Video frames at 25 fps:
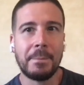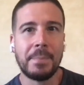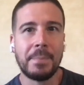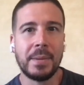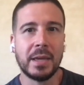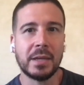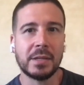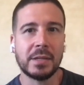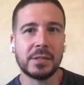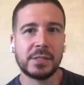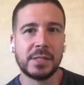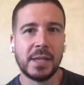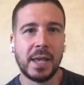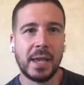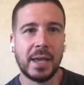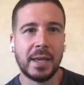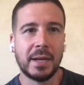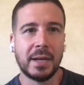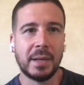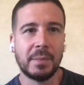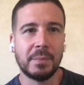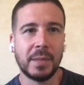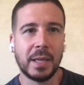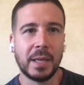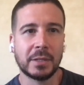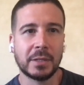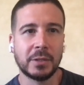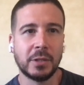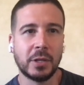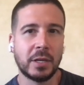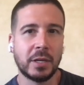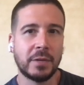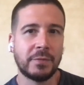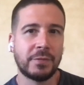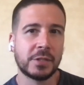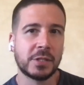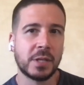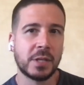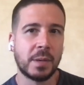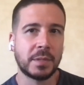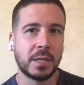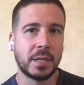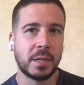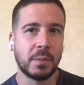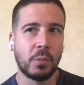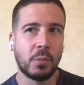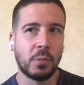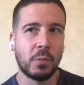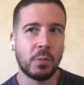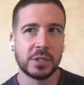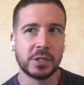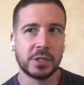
that being said, I'm like looking for something more